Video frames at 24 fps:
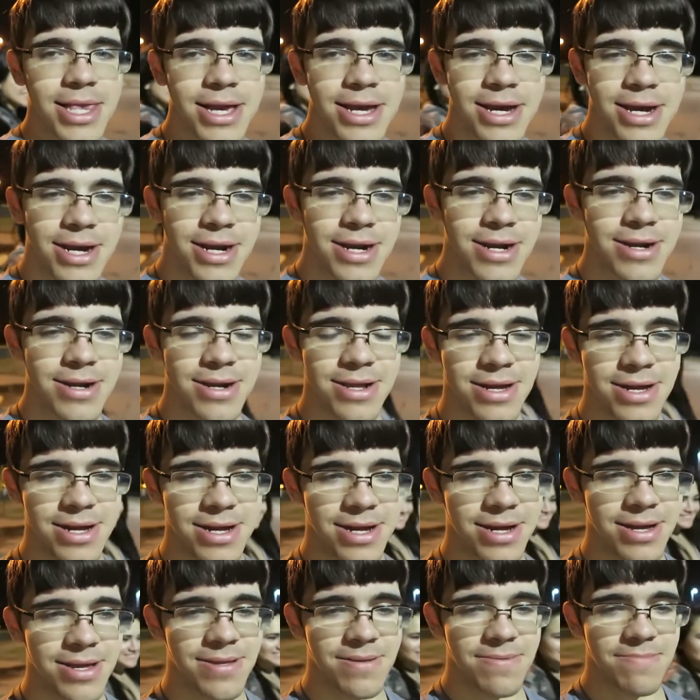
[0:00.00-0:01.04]
there,
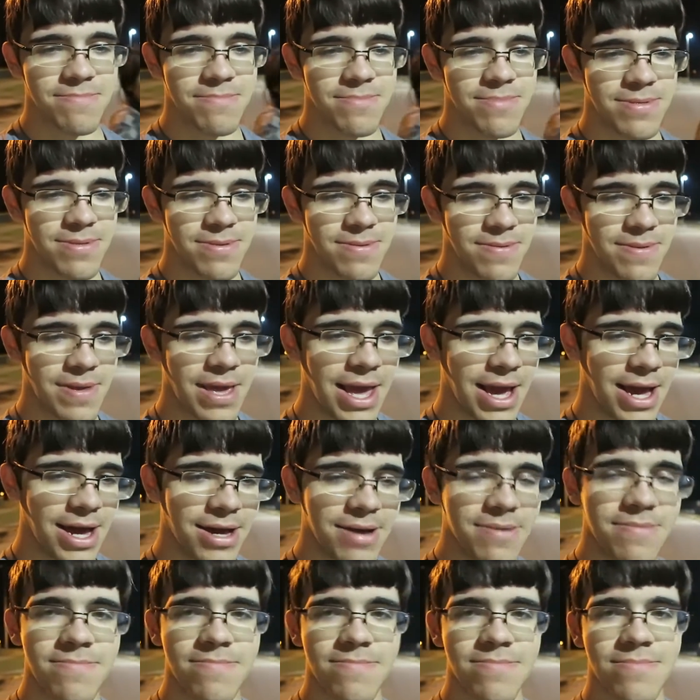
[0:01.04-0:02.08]
we're
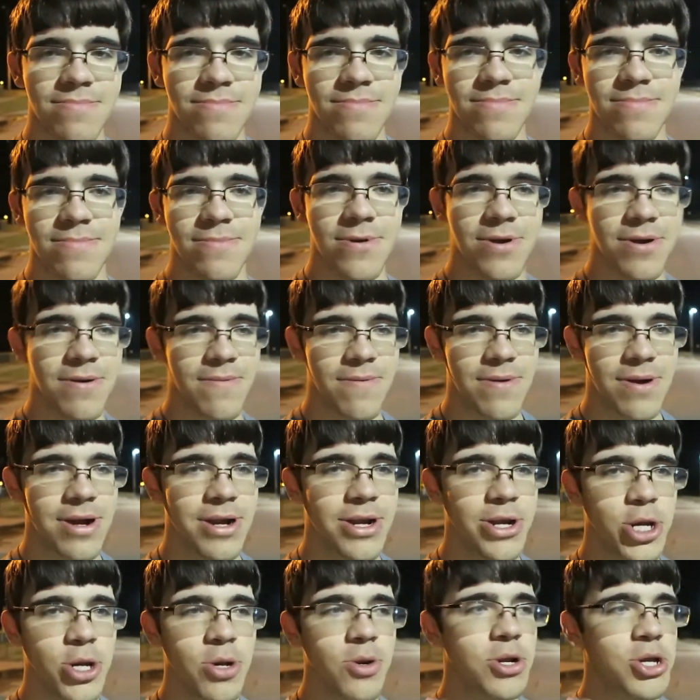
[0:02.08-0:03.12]

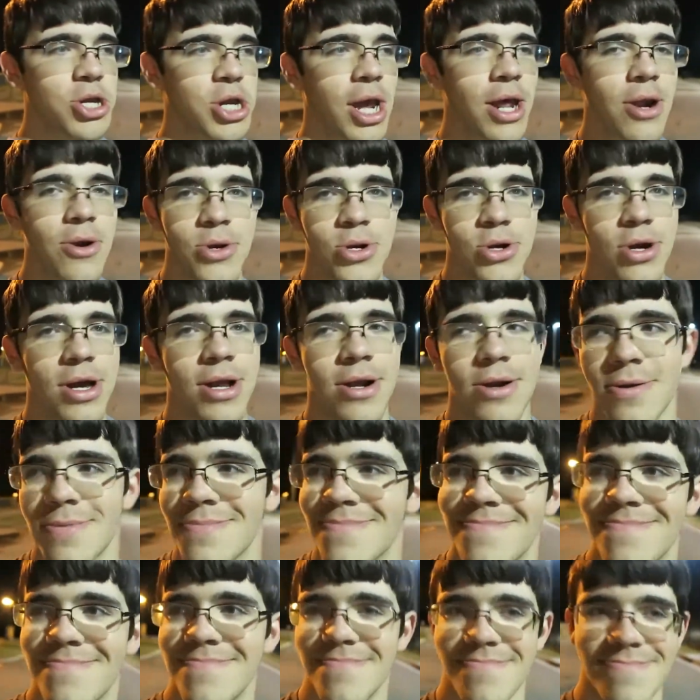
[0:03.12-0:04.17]
gonna shoot a channel trailer.
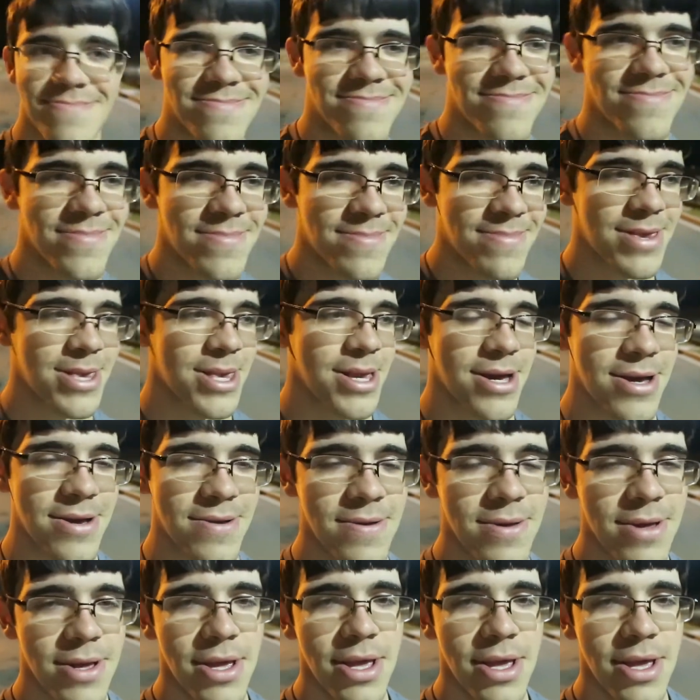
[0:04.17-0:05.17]
So